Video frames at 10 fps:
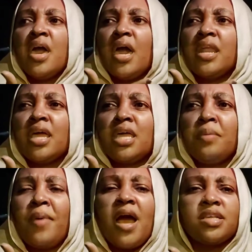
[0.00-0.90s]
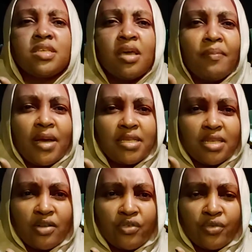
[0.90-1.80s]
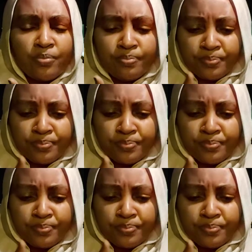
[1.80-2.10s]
And I keep asking myself,